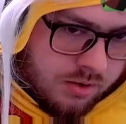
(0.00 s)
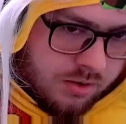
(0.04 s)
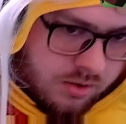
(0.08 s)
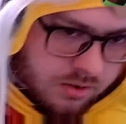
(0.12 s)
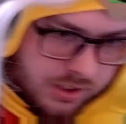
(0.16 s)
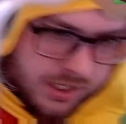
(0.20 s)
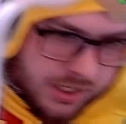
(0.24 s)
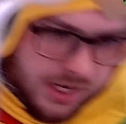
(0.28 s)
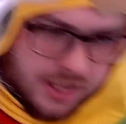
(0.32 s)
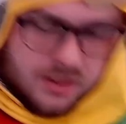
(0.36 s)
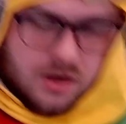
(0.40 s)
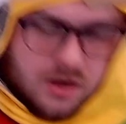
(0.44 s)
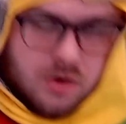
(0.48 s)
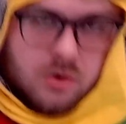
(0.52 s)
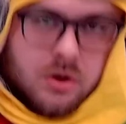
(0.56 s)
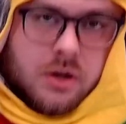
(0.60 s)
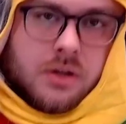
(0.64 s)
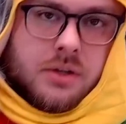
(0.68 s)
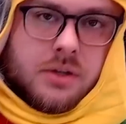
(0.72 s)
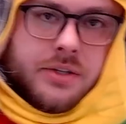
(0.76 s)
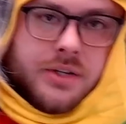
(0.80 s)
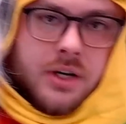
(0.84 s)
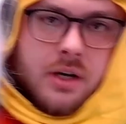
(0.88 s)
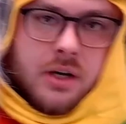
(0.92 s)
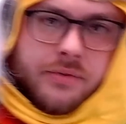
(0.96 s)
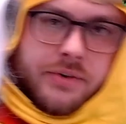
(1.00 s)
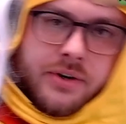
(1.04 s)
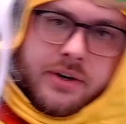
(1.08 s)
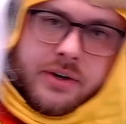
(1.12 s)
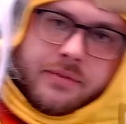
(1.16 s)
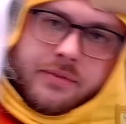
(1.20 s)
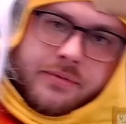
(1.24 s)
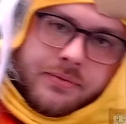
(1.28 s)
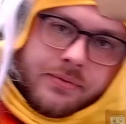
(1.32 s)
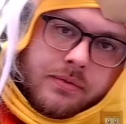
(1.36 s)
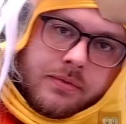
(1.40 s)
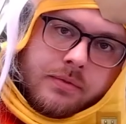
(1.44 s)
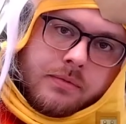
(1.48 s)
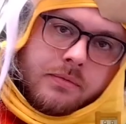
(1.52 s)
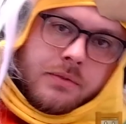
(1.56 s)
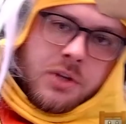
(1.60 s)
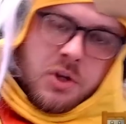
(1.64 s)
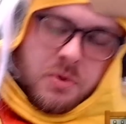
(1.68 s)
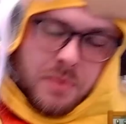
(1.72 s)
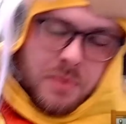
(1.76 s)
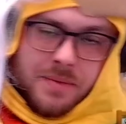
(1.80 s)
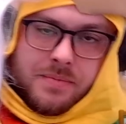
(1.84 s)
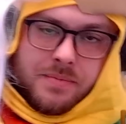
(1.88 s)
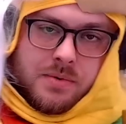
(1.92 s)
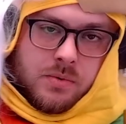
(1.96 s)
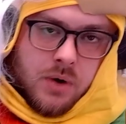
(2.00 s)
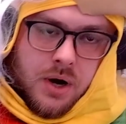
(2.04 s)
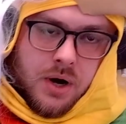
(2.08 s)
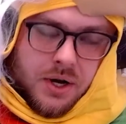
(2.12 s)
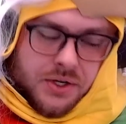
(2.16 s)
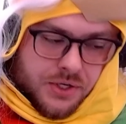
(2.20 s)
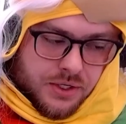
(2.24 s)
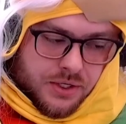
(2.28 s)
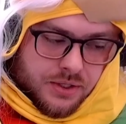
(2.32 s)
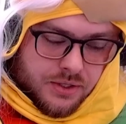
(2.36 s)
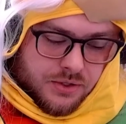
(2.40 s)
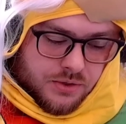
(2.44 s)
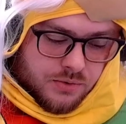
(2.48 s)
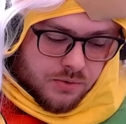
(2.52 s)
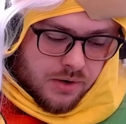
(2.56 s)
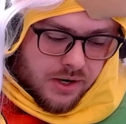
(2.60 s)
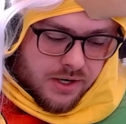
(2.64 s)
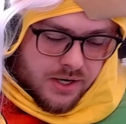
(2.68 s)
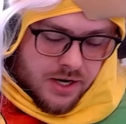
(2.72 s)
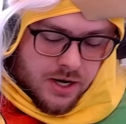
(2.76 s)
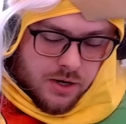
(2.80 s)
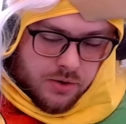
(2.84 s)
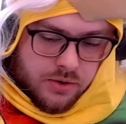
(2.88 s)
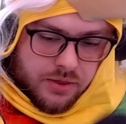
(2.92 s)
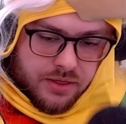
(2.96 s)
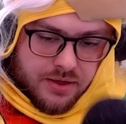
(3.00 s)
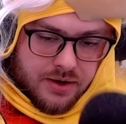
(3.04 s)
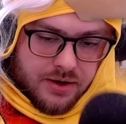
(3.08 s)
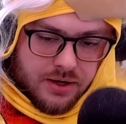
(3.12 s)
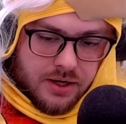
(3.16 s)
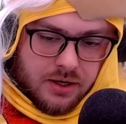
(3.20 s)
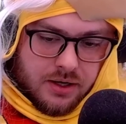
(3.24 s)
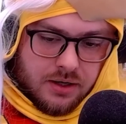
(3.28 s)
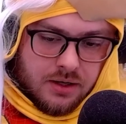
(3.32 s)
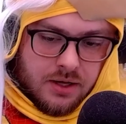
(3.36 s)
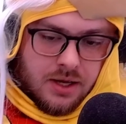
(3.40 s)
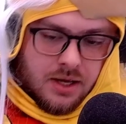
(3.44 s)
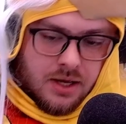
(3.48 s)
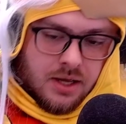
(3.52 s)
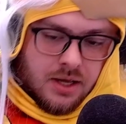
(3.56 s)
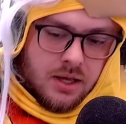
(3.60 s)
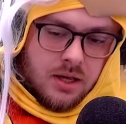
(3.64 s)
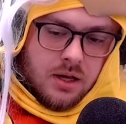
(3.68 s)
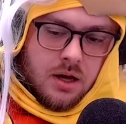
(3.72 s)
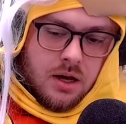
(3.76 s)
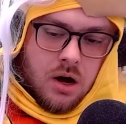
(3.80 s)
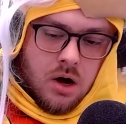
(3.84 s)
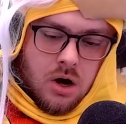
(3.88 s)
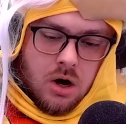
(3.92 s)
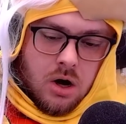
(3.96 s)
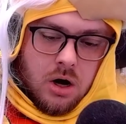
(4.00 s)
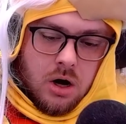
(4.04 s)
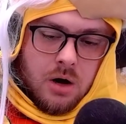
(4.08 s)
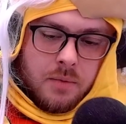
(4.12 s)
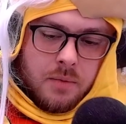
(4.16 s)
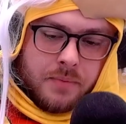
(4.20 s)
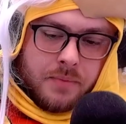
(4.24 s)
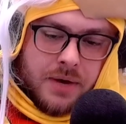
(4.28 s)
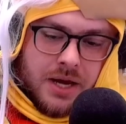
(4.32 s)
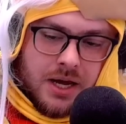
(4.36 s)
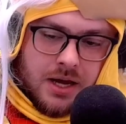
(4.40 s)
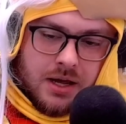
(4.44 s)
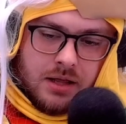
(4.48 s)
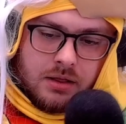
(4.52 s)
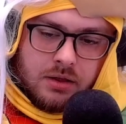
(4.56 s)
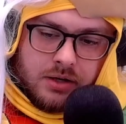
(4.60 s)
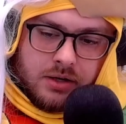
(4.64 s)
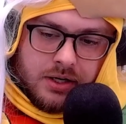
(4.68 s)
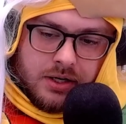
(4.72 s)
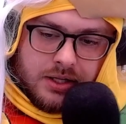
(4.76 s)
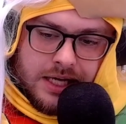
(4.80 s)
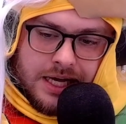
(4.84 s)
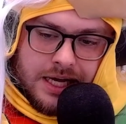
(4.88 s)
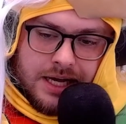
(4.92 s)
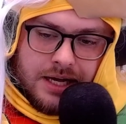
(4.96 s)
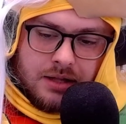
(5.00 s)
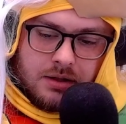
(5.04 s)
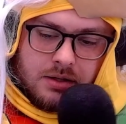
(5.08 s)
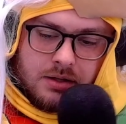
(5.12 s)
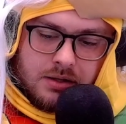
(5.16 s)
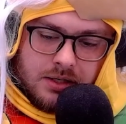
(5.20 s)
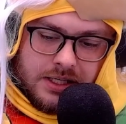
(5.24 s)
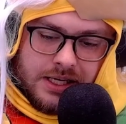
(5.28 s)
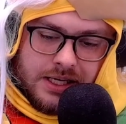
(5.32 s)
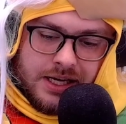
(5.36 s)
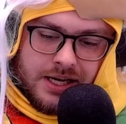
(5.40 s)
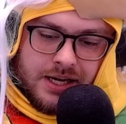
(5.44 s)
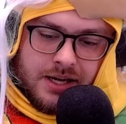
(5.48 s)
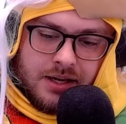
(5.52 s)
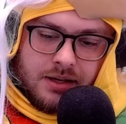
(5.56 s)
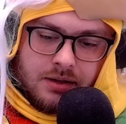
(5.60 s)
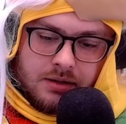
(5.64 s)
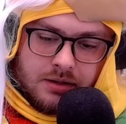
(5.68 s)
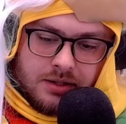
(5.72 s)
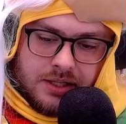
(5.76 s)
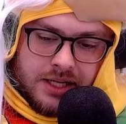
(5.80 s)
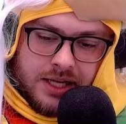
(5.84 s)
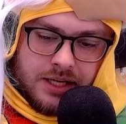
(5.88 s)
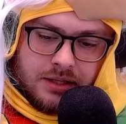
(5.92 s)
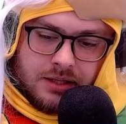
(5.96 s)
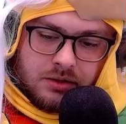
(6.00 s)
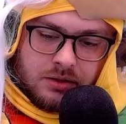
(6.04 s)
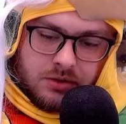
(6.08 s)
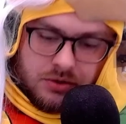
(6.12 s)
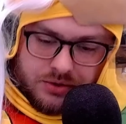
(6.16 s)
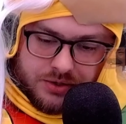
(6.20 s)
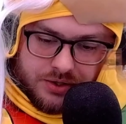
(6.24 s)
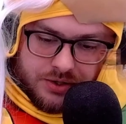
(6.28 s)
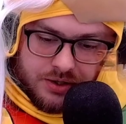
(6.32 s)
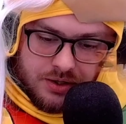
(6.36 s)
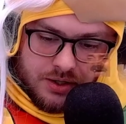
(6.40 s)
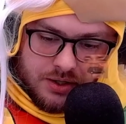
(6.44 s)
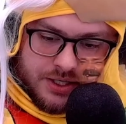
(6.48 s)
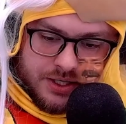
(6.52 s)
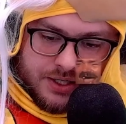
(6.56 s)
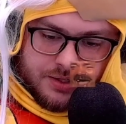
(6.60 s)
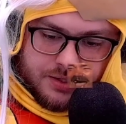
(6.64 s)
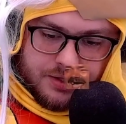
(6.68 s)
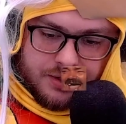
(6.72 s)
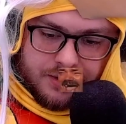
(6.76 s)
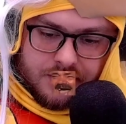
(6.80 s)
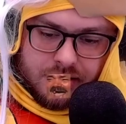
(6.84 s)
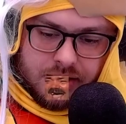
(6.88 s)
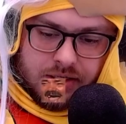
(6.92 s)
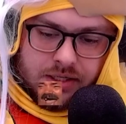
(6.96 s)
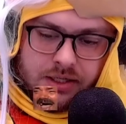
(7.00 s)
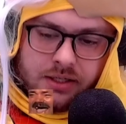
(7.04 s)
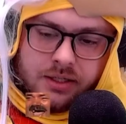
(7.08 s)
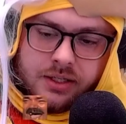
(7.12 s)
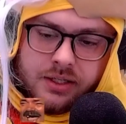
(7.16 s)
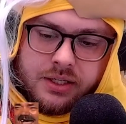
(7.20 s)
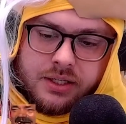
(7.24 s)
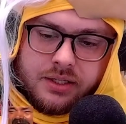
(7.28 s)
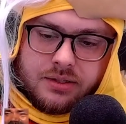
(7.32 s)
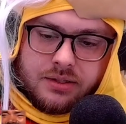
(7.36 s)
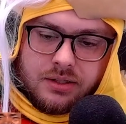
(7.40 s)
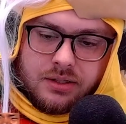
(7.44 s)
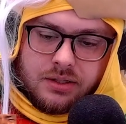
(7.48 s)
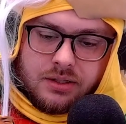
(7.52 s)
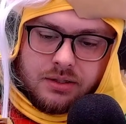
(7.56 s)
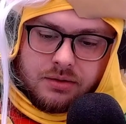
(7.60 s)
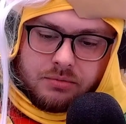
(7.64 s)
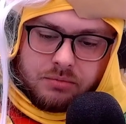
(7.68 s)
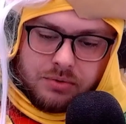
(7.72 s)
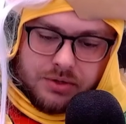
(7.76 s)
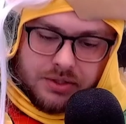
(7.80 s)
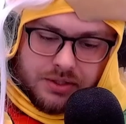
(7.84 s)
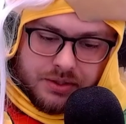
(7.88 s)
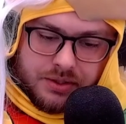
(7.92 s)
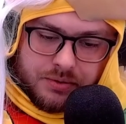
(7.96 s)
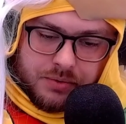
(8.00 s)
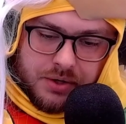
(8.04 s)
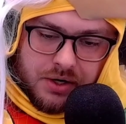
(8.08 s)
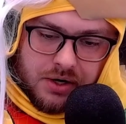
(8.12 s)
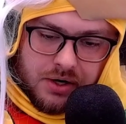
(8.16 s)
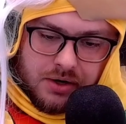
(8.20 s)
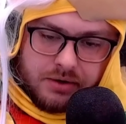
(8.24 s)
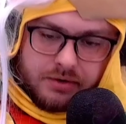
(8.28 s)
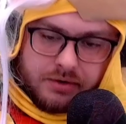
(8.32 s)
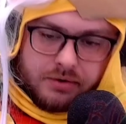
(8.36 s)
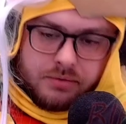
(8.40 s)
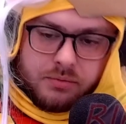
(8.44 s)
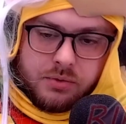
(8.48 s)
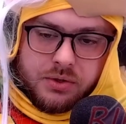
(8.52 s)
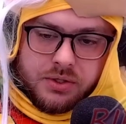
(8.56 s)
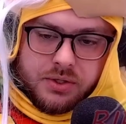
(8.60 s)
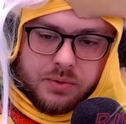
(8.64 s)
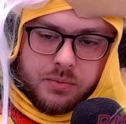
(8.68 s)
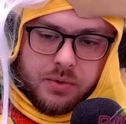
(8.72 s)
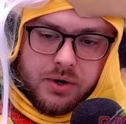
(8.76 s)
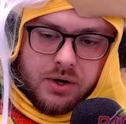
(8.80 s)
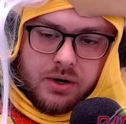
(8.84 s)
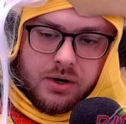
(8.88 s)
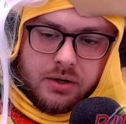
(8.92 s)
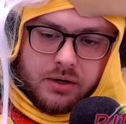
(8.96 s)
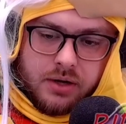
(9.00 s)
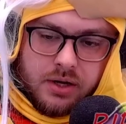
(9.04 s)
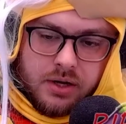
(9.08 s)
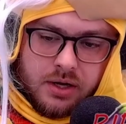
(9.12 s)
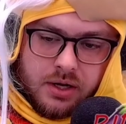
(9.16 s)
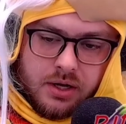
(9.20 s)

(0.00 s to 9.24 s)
Hello, conservative. You might be watching this right now and thinking, "Oh man, look at that! Look at that! Look at that loser! He's a what is he wearing? What is he wearing?